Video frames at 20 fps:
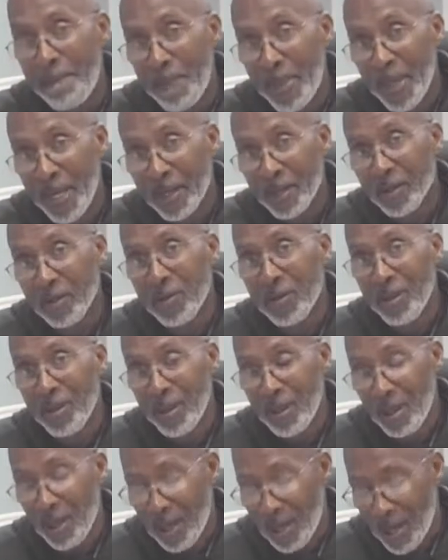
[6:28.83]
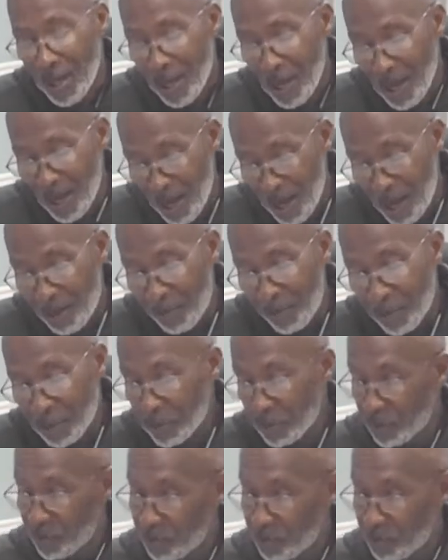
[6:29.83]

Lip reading: better habits.